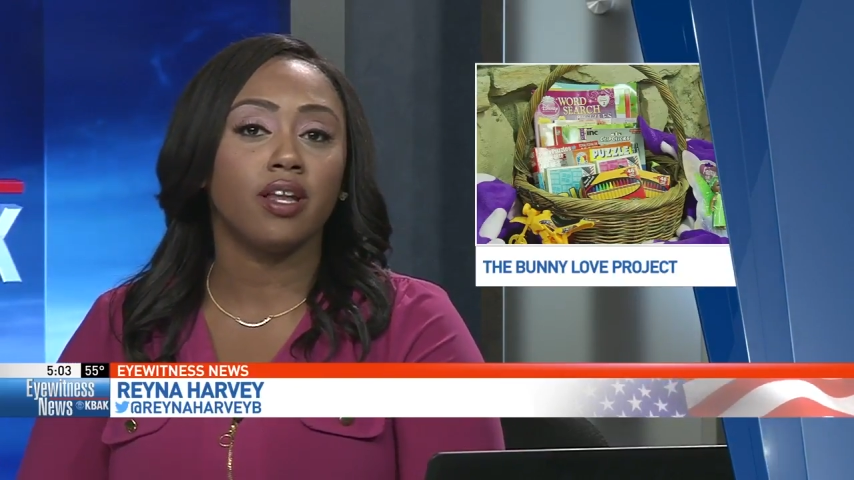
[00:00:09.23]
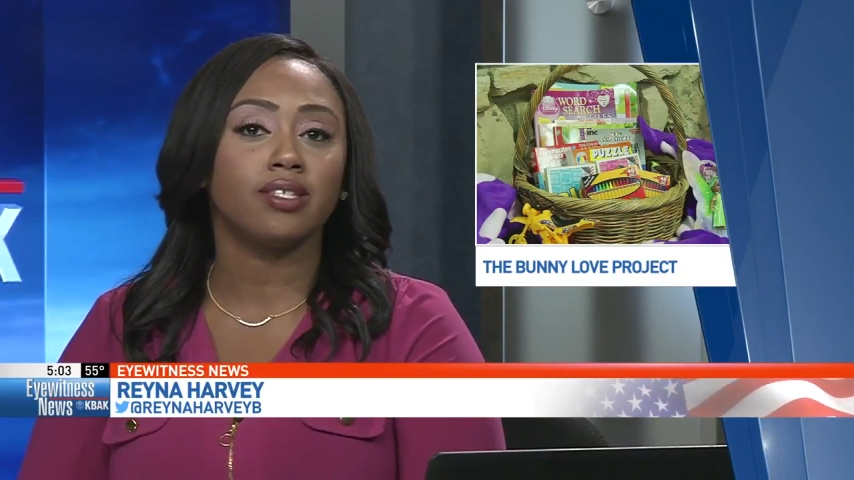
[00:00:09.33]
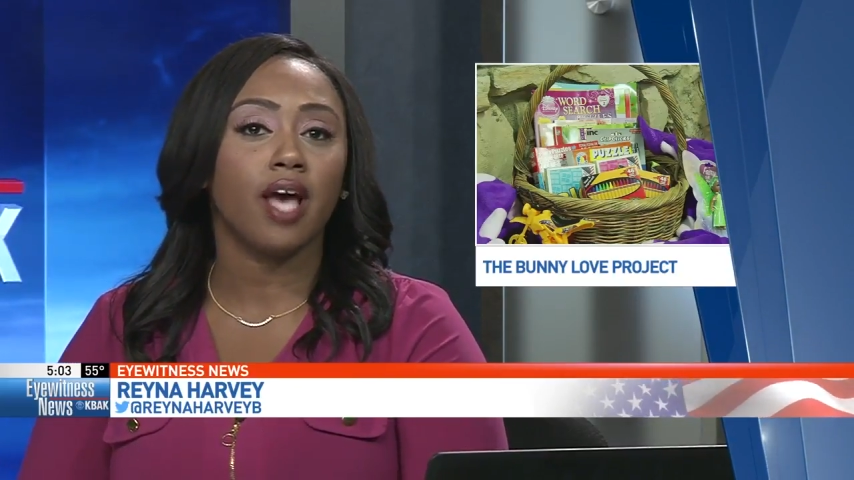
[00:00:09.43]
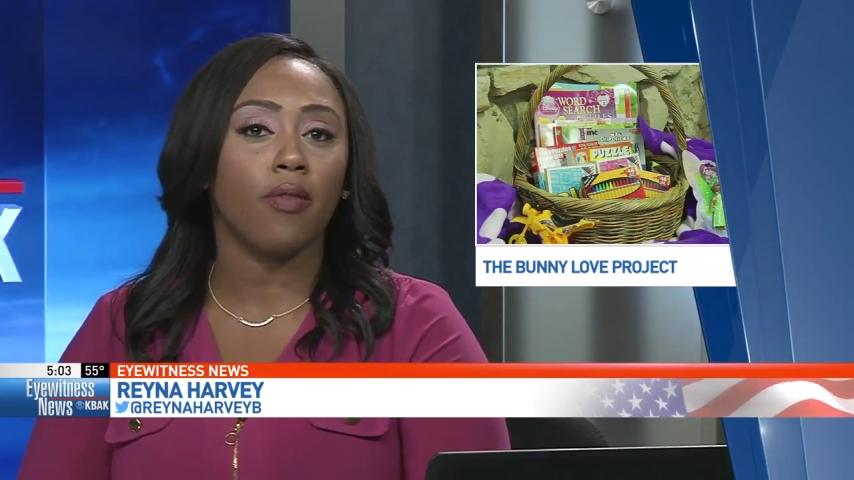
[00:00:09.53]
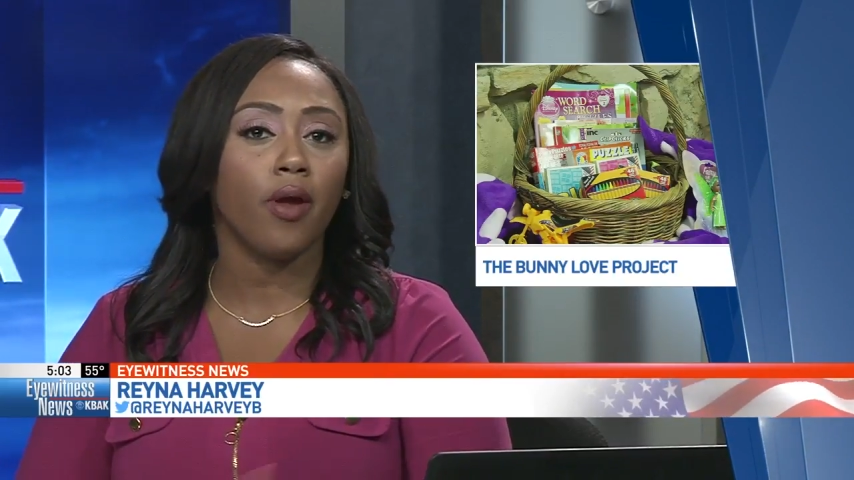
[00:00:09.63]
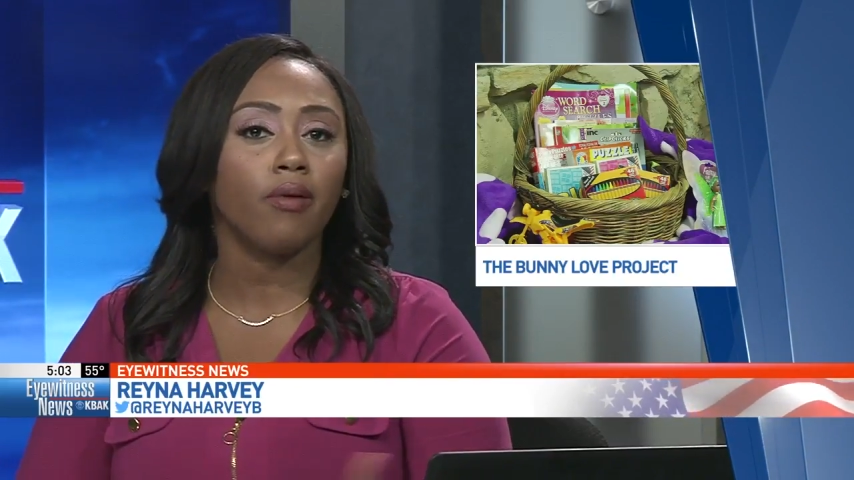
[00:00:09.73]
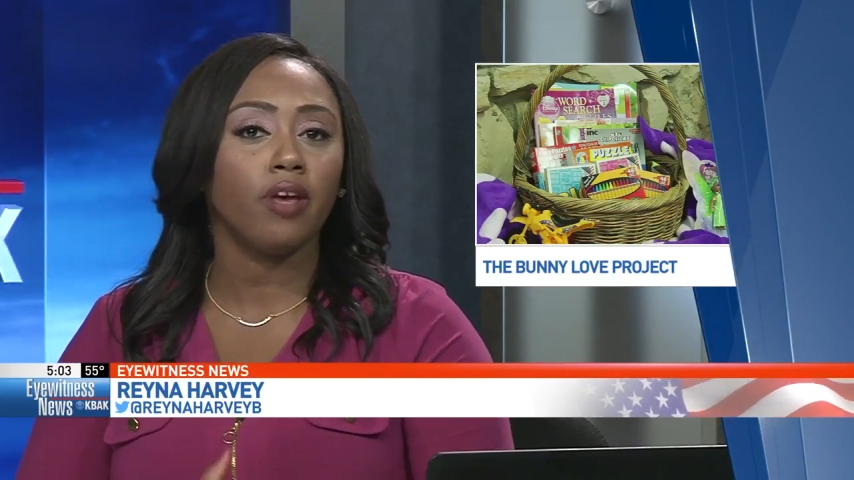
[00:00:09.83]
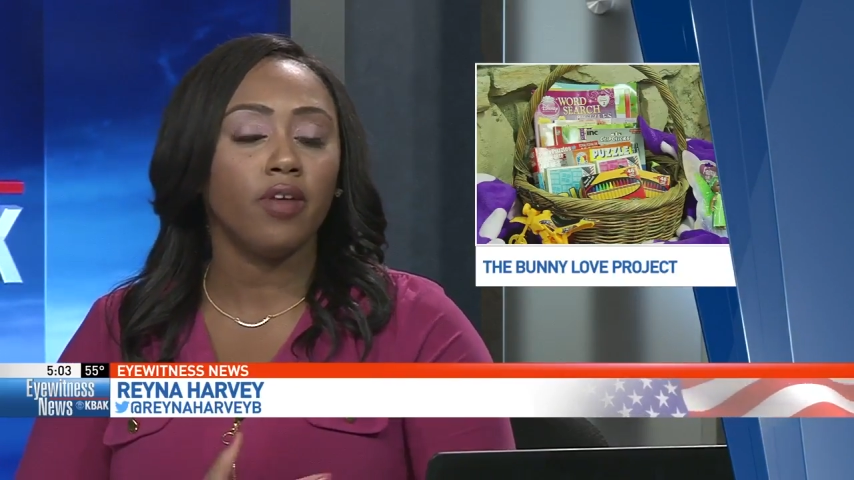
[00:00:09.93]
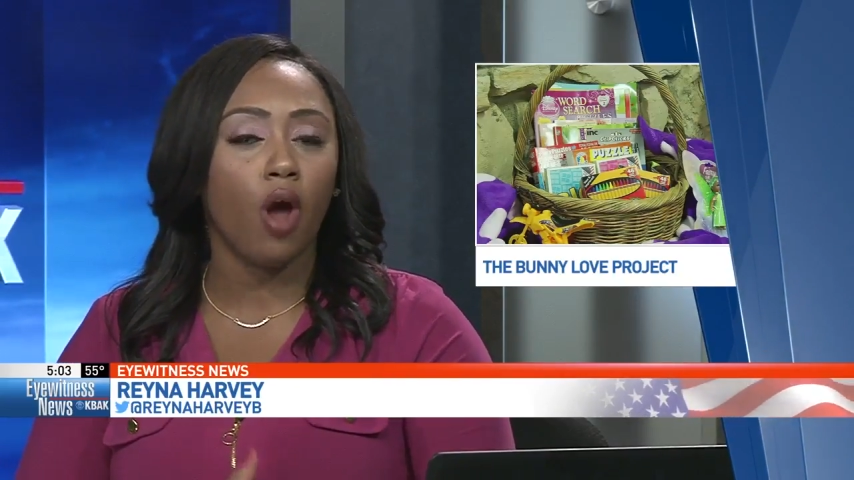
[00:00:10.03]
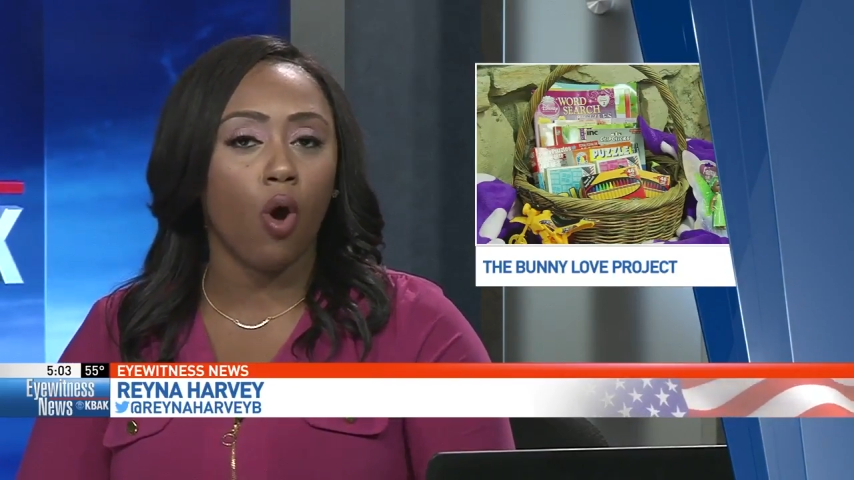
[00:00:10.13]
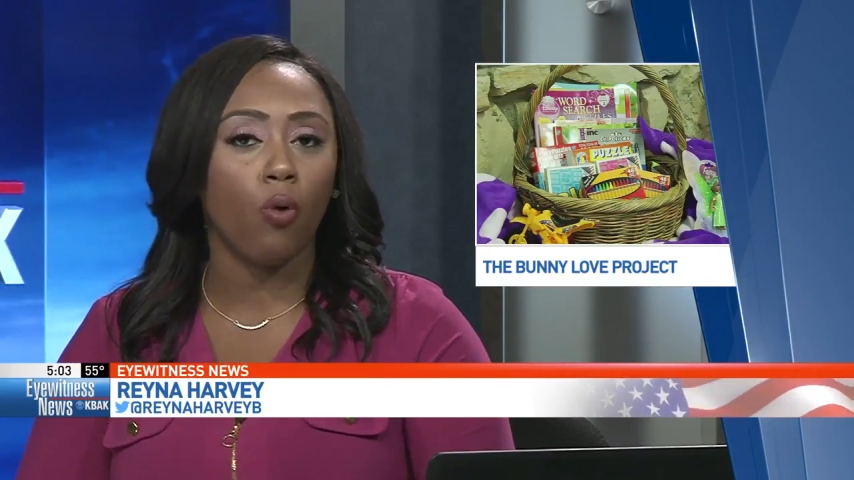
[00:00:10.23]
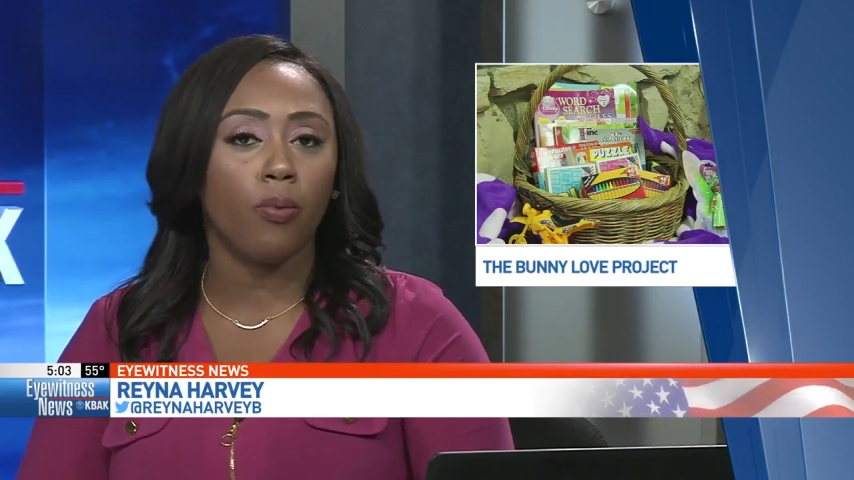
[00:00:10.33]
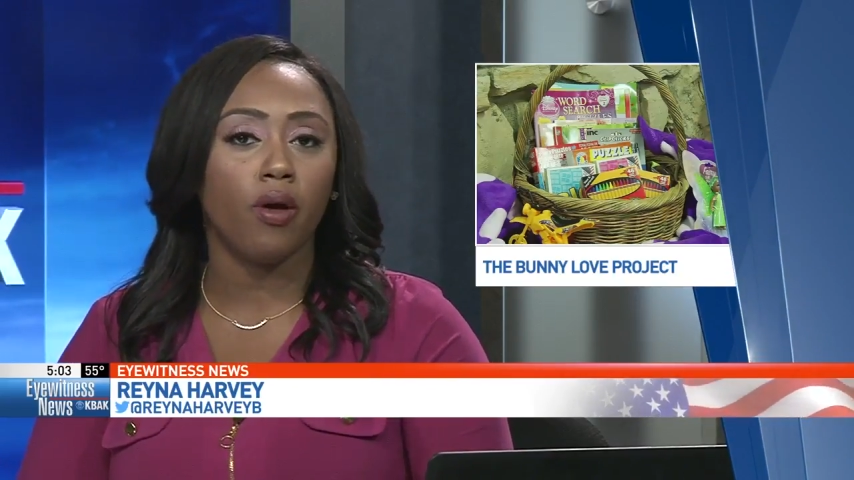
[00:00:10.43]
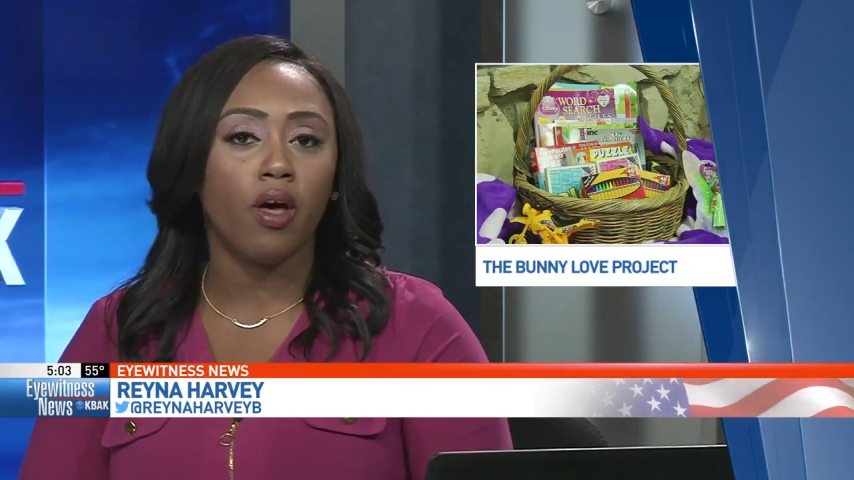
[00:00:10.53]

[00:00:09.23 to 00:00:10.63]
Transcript: us how they're giving hope